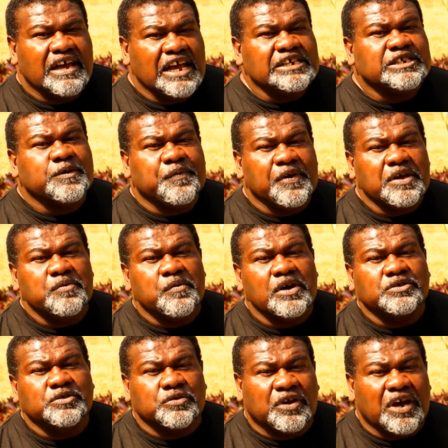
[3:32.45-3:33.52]
as a
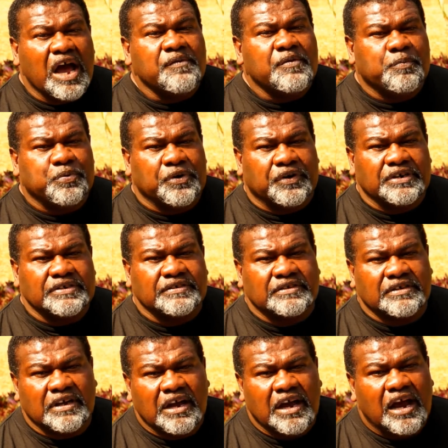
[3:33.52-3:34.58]
Vanuatu kava purist,
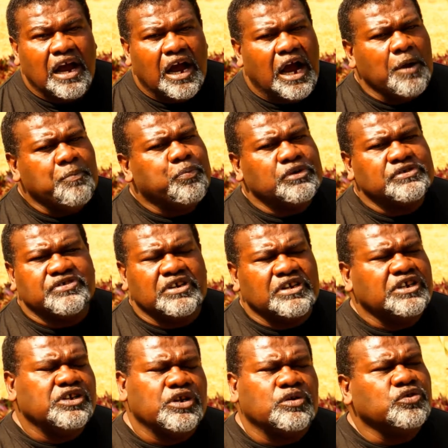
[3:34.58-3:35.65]
I
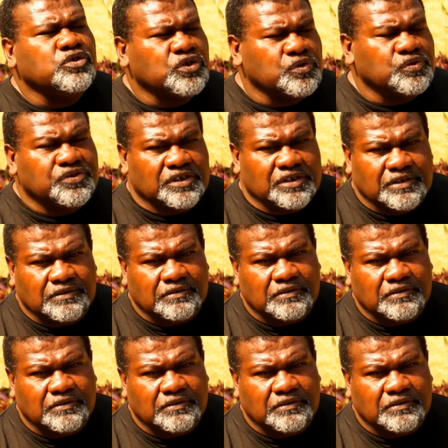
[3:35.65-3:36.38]
personally don't use it.